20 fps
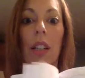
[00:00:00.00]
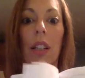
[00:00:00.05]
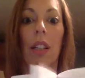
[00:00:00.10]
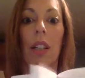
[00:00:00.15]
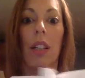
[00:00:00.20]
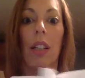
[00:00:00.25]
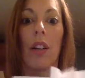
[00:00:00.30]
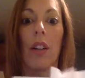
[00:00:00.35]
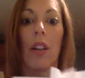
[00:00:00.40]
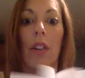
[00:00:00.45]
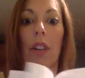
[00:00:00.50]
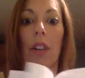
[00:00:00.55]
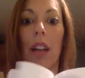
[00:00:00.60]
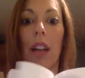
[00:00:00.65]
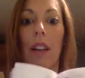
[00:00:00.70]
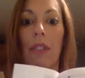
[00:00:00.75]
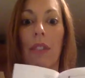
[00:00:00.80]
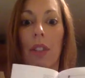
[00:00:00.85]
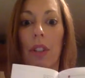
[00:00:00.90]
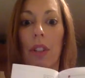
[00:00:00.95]
you
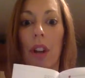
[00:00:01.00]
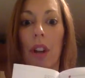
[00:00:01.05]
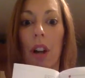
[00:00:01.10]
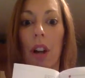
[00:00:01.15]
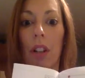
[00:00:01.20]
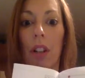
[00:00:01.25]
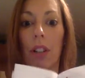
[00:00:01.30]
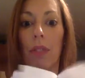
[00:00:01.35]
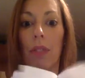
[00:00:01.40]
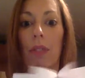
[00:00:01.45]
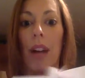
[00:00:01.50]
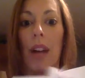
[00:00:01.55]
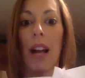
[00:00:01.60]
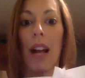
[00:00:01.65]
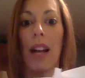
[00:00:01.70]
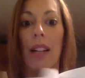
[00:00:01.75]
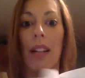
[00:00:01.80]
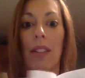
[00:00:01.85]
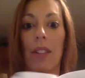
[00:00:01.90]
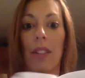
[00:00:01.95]
have all your
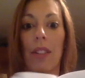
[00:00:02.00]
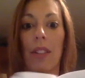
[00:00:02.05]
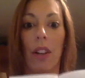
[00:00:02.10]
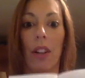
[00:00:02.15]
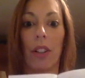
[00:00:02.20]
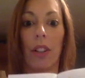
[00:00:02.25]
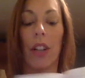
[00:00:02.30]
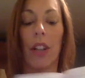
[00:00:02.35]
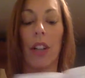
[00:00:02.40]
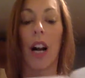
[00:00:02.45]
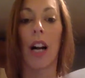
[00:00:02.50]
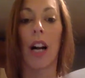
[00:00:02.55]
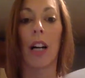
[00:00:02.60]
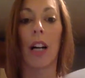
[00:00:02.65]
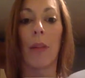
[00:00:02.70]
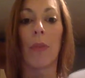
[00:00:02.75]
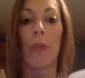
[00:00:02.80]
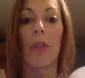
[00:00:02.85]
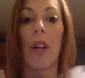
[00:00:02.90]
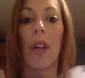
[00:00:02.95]
reds, all your
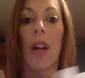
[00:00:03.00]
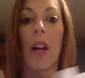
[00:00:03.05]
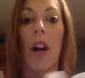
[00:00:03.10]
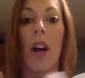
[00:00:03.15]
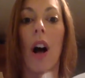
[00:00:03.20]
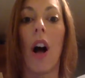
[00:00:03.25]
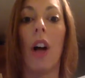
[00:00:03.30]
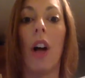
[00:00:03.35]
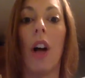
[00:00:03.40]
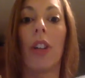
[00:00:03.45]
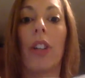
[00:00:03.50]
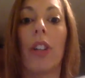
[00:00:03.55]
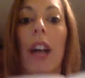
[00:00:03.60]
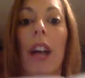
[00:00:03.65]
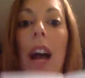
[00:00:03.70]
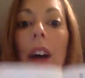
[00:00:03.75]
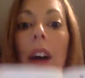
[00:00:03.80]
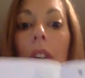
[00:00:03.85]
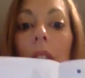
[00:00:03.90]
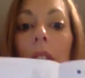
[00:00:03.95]
carbs, all your
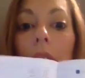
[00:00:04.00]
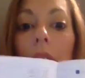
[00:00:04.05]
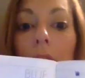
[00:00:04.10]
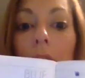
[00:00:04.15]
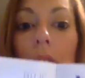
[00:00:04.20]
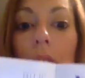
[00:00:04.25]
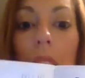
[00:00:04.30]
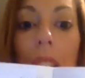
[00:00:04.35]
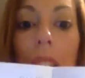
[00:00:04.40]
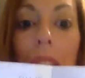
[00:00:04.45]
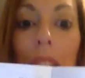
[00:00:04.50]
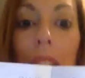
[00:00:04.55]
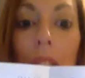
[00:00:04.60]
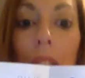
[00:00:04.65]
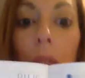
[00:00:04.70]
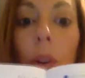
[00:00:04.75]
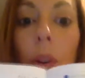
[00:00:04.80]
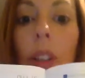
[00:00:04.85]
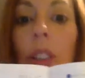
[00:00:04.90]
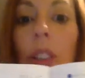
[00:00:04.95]
healthy fats.
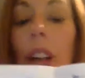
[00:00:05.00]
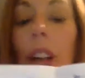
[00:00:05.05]
So all your